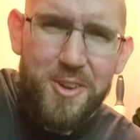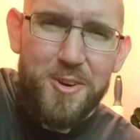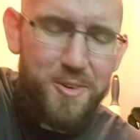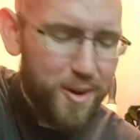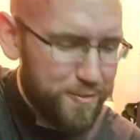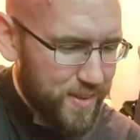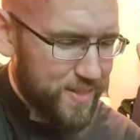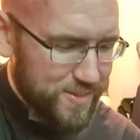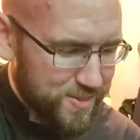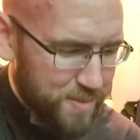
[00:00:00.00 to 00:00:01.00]
No, our
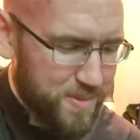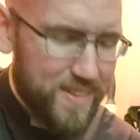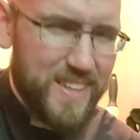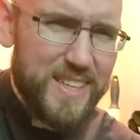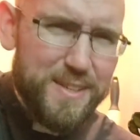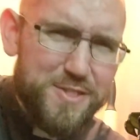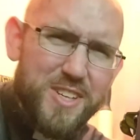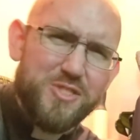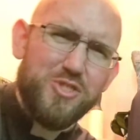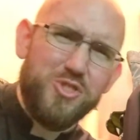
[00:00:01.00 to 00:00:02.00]
faith is something that gives
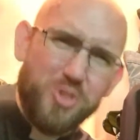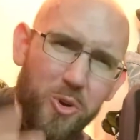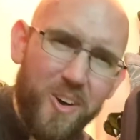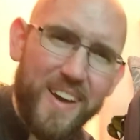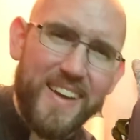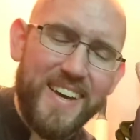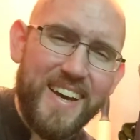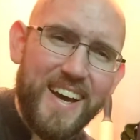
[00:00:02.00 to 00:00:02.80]
us joy,